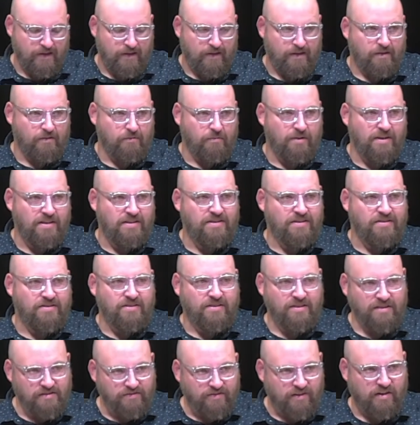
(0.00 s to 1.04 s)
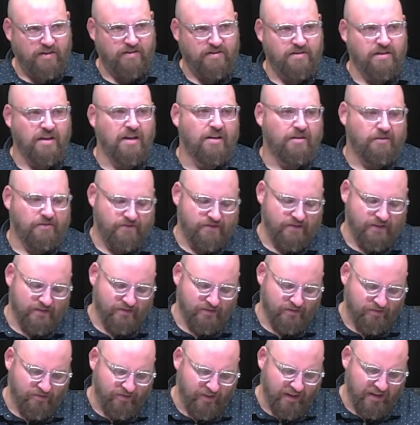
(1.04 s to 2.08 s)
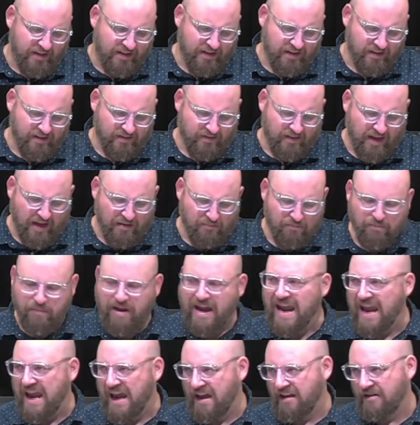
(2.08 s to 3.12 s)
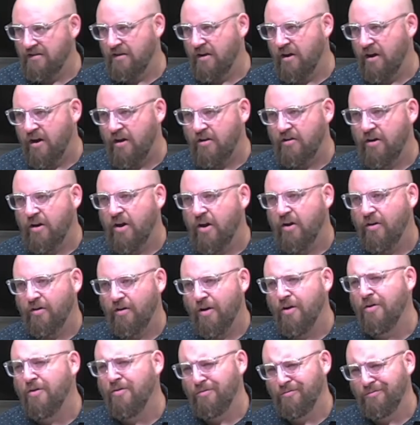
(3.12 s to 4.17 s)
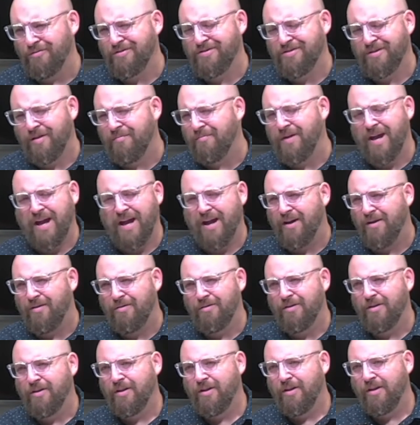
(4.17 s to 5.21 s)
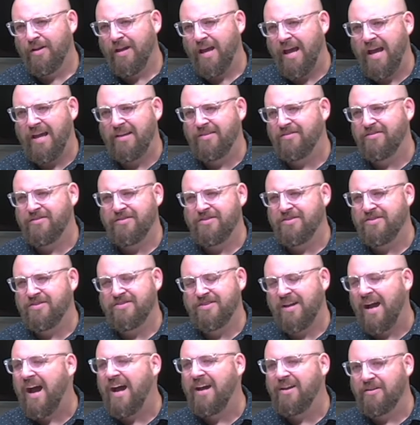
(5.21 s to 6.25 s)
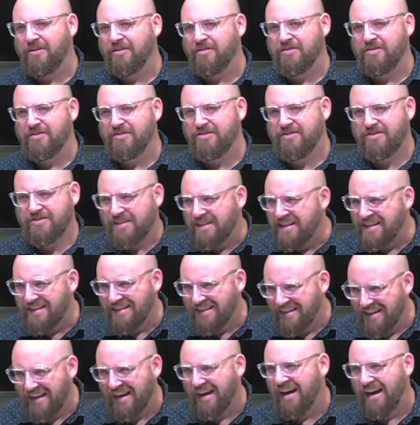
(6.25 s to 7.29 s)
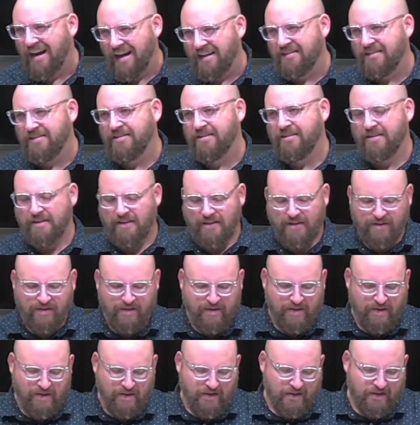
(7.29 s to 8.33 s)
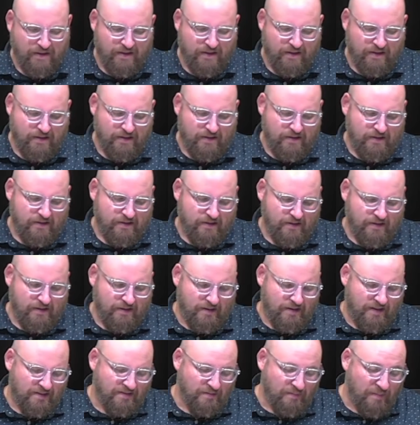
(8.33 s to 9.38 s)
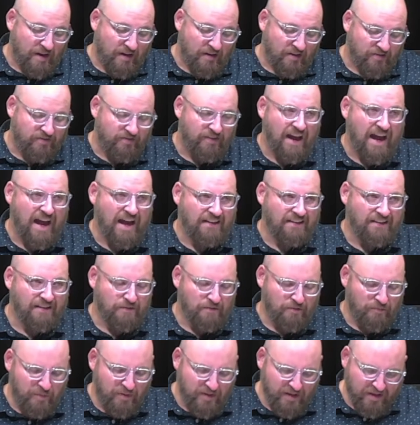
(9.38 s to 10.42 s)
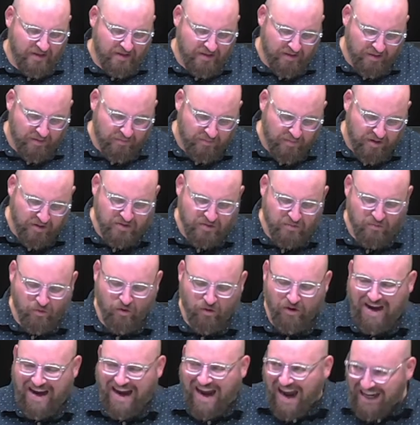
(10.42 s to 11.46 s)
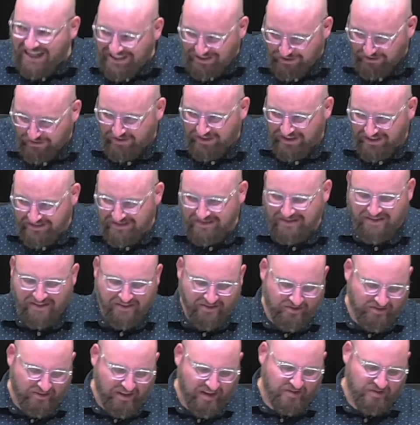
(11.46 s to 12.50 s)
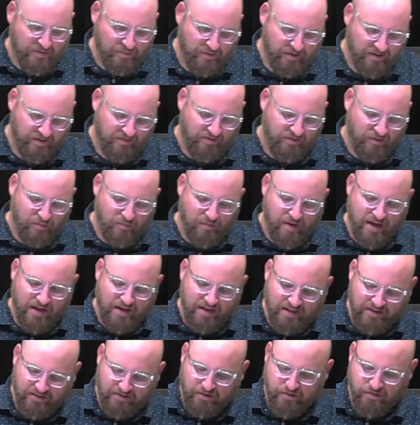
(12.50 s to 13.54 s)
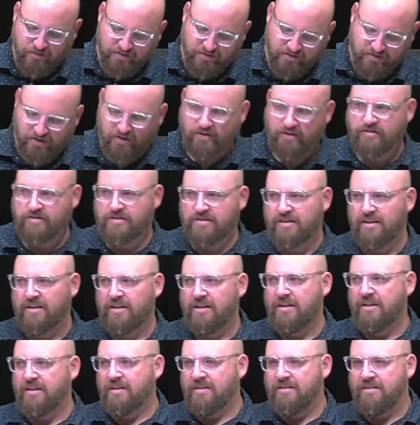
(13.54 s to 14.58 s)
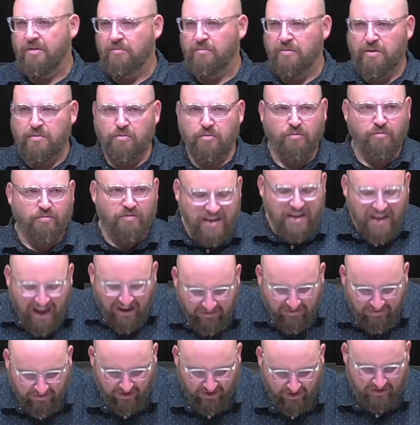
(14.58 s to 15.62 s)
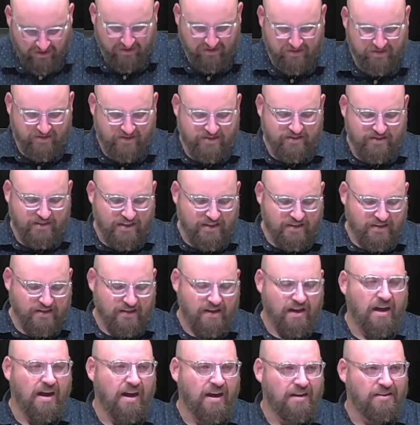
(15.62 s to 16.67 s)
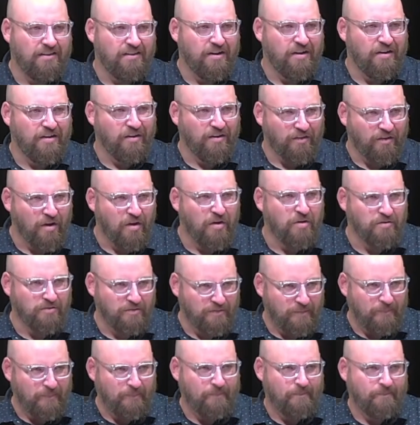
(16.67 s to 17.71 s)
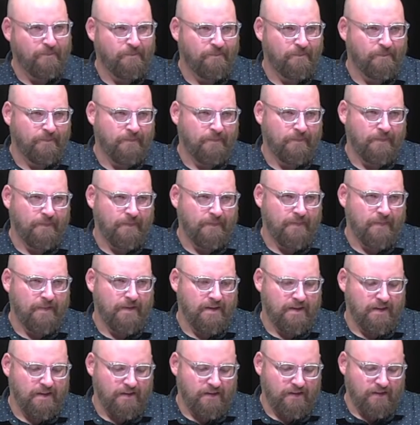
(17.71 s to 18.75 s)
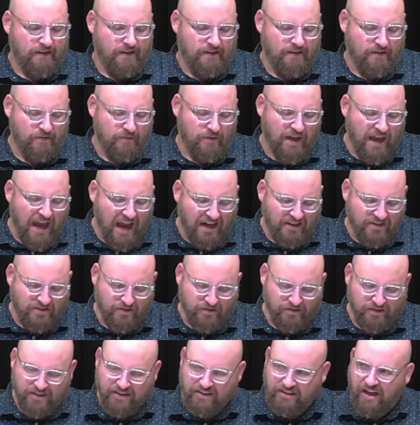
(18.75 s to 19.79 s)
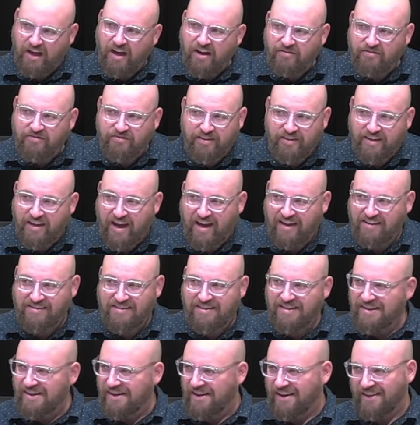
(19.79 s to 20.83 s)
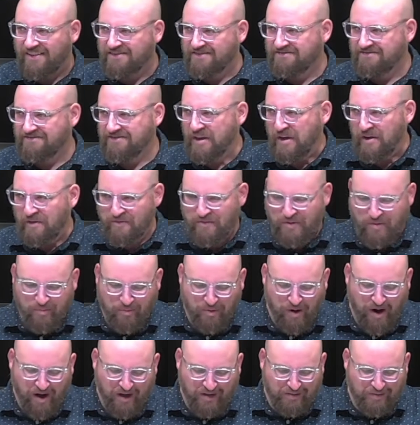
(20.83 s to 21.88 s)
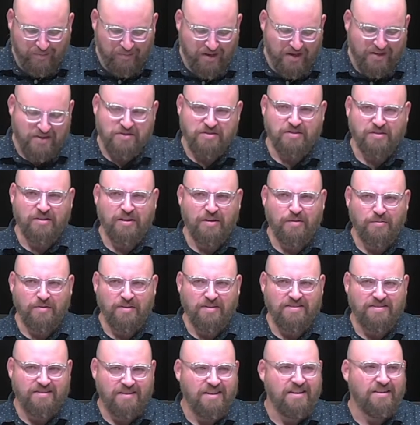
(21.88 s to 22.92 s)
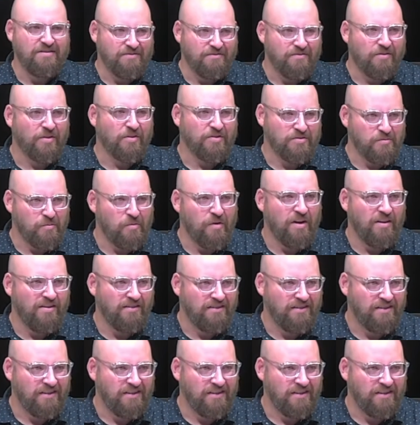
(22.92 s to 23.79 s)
We deceive ourselves into thinking that man, on our own, somehow has the desire to seek God. As a matter of fact, it would be a much more accurate assessment of humanity to assert that we will never seek God on our own. That we actually love the idea of the proclamation that we see in verse 1.